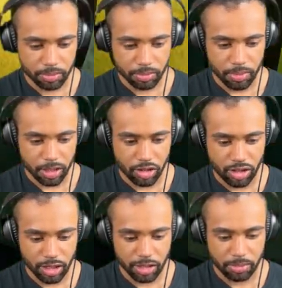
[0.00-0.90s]
My
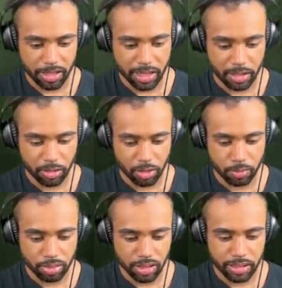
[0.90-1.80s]
giant mechanical
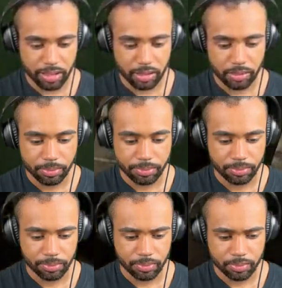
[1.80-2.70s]
brother.
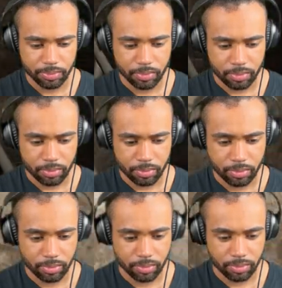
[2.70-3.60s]

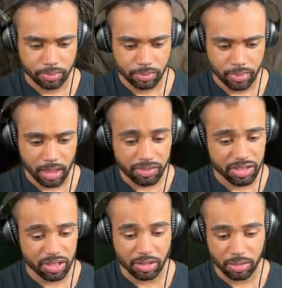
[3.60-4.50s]
Hmm. I have to
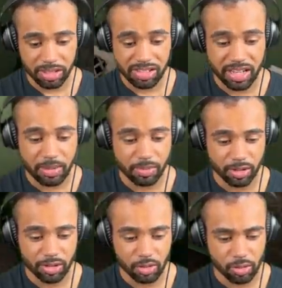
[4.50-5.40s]
say, though, this game
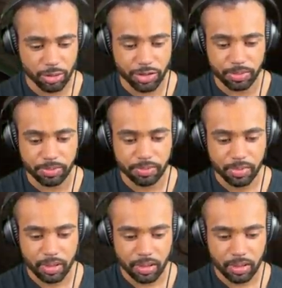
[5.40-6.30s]
looks awesome.
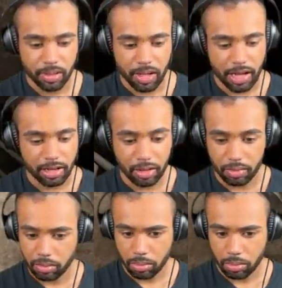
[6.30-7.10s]
I love...